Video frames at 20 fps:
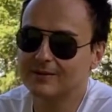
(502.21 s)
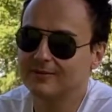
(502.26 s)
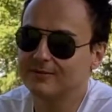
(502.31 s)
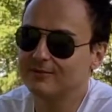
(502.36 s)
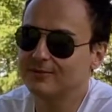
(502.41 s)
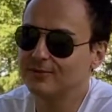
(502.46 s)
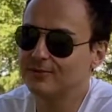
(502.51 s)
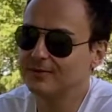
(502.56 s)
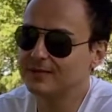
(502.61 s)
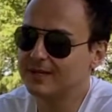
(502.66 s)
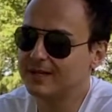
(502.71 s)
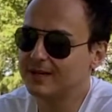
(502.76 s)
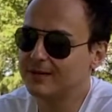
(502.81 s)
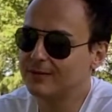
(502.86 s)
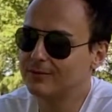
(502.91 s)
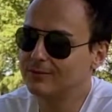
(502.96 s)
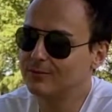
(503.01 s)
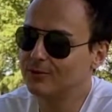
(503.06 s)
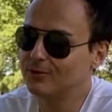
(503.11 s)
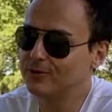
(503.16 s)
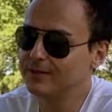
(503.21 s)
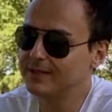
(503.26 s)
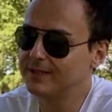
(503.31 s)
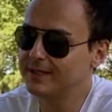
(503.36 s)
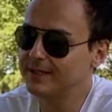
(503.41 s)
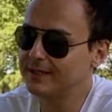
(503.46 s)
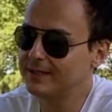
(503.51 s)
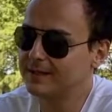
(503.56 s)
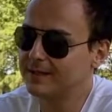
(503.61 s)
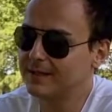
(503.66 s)
If you're down more
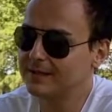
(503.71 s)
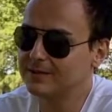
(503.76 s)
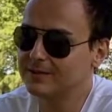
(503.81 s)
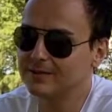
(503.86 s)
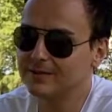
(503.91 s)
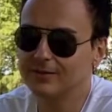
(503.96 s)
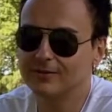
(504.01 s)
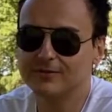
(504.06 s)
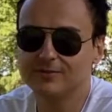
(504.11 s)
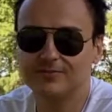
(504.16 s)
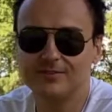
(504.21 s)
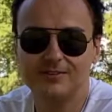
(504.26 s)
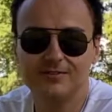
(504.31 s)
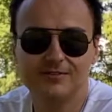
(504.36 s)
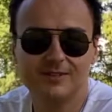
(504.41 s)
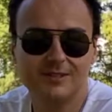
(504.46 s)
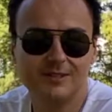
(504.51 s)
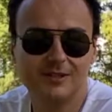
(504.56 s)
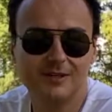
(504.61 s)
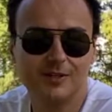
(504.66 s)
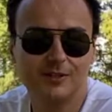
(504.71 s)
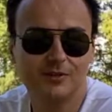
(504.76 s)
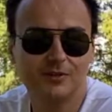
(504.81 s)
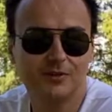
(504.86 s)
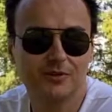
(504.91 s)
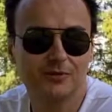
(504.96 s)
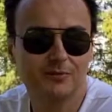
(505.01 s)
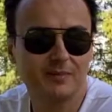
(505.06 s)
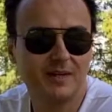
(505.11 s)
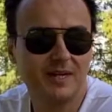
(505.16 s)
than, I don't know,
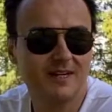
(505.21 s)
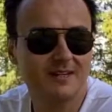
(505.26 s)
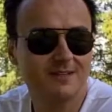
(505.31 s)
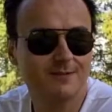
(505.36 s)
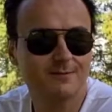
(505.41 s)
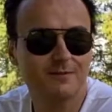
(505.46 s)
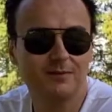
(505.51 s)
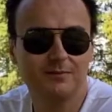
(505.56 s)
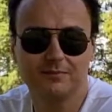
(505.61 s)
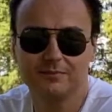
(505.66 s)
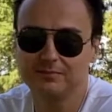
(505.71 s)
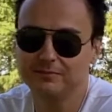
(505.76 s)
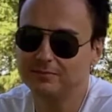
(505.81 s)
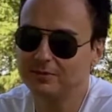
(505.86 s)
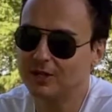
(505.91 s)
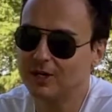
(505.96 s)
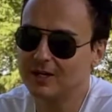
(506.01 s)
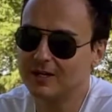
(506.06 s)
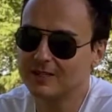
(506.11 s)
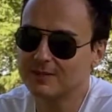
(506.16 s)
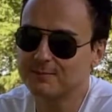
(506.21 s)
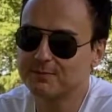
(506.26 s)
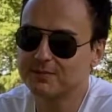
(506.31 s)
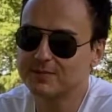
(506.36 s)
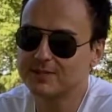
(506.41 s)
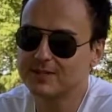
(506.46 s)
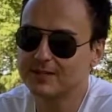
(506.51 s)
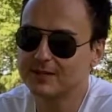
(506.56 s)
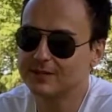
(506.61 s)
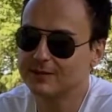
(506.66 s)
1500 or maximum loss per
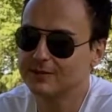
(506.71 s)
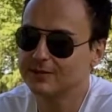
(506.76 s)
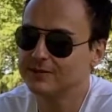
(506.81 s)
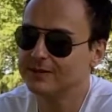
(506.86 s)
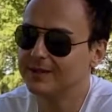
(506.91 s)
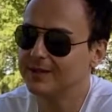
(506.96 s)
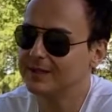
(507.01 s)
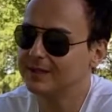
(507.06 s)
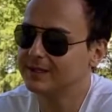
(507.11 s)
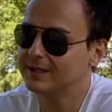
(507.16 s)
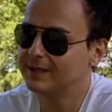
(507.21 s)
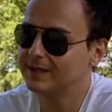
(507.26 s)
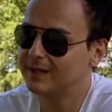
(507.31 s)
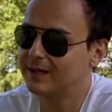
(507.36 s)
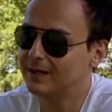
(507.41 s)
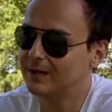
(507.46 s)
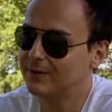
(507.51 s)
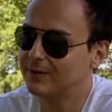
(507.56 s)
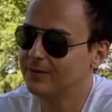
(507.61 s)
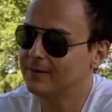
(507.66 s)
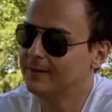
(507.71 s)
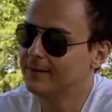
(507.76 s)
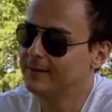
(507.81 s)
ticker, you got to get out.